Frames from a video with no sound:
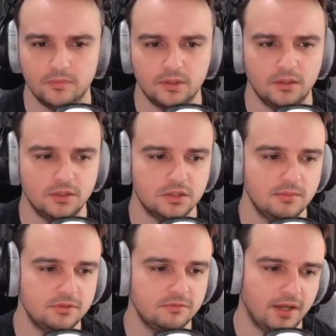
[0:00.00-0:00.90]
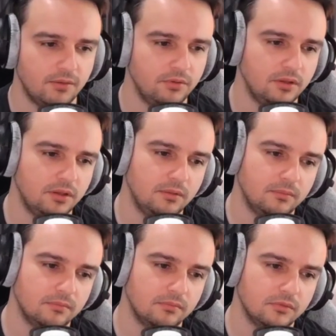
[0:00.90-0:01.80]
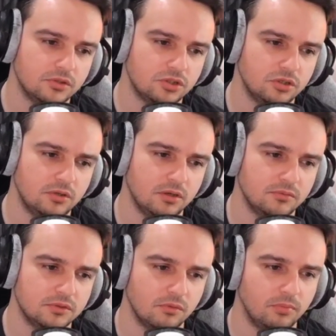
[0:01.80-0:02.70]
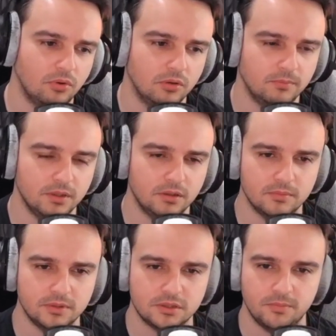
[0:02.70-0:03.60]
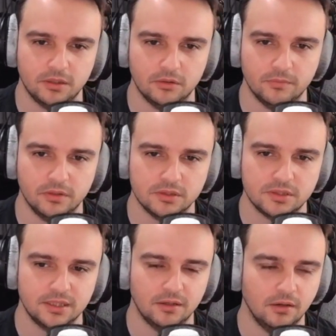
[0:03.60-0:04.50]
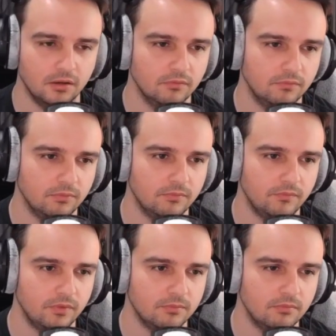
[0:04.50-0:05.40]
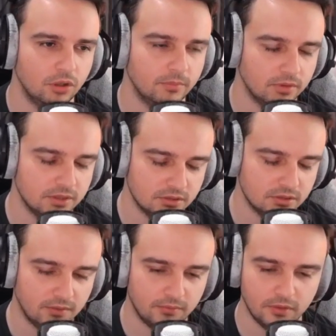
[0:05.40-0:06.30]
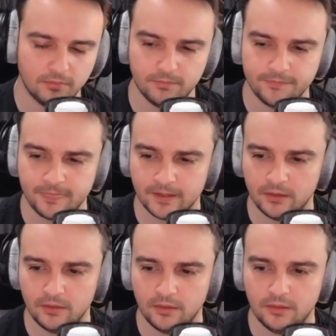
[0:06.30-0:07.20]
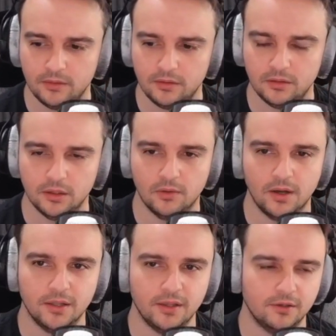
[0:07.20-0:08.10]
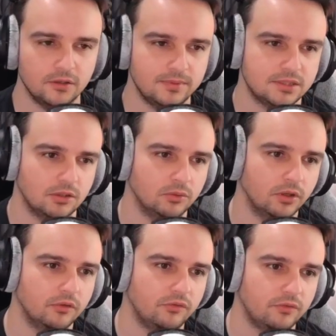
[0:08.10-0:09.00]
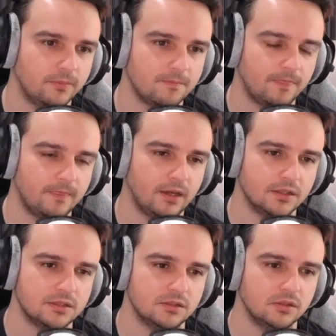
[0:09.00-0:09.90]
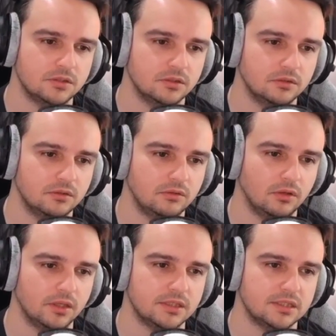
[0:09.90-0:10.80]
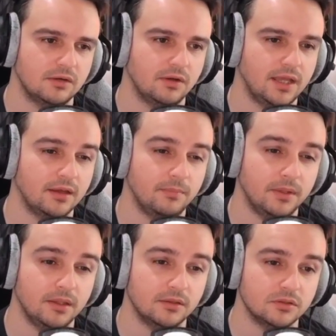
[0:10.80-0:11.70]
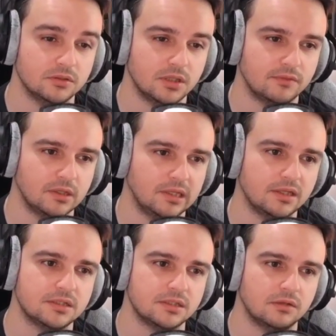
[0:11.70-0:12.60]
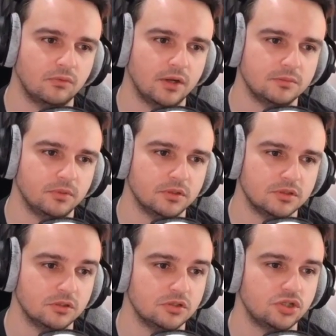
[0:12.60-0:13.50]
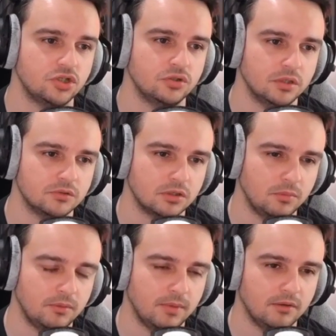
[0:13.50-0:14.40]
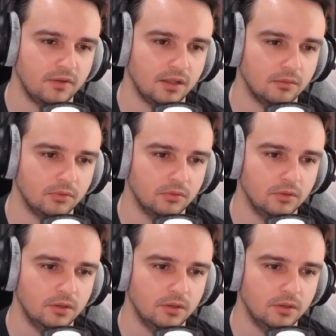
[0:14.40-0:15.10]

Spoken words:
In terms of how the studio is reportedly going to be split up, there's still a lot of murmurings around. You know, are they going to be sold off? Are certain, not necessarily IP, because you'll still have to license the rights, but a certain studio is going to be made available